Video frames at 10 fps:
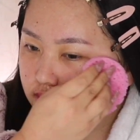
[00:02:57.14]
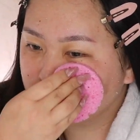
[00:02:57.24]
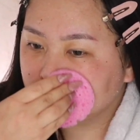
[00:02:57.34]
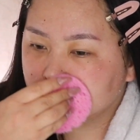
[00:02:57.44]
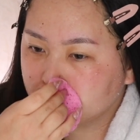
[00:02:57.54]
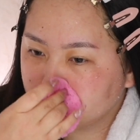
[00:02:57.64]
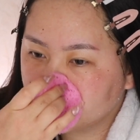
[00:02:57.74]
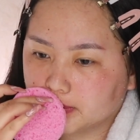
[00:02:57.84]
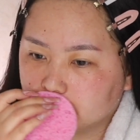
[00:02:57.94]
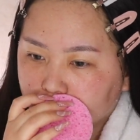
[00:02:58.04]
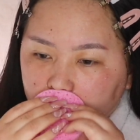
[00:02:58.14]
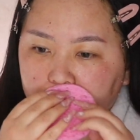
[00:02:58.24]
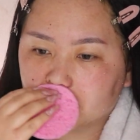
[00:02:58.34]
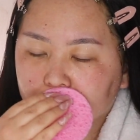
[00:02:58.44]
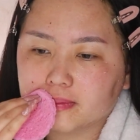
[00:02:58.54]
Lifting and firming
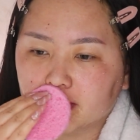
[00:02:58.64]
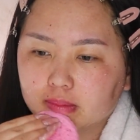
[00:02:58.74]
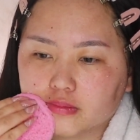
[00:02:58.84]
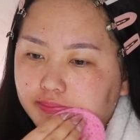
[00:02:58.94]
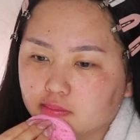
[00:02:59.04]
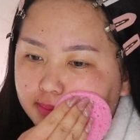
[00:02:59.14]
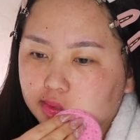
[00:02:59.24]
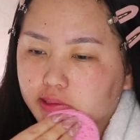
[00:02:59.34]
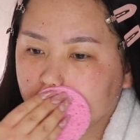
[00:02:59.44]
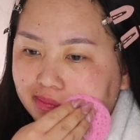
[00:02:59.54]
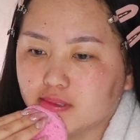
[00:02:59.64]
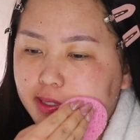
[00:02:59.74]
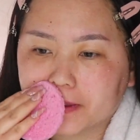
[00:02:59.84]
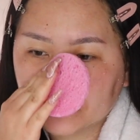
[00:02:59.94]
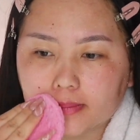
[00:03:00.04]
effects work with peptides
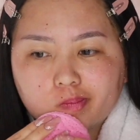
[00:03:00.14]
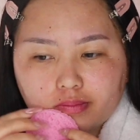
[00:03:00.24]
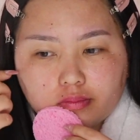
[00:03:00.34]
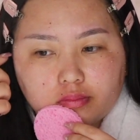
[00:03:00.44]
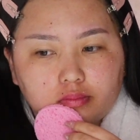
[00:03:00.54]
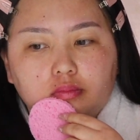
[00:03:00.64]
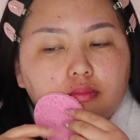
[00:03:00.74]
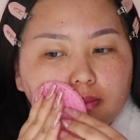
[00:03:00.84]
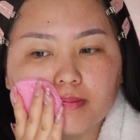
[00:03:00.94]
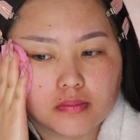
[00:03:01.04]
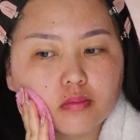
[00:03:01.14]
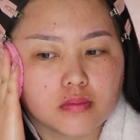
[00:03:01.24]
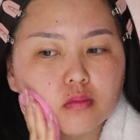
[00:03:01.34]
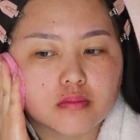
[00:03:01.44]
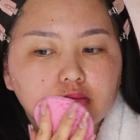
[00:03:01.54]
to combat other signs of
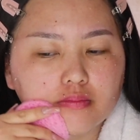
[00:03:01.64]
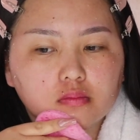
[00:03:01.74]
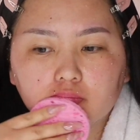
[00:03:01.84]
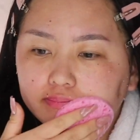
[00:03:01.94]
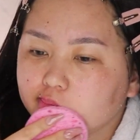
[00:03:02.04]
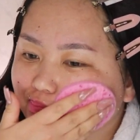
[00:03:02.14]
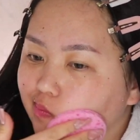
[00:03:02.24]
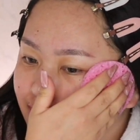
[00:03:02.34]
aging, giving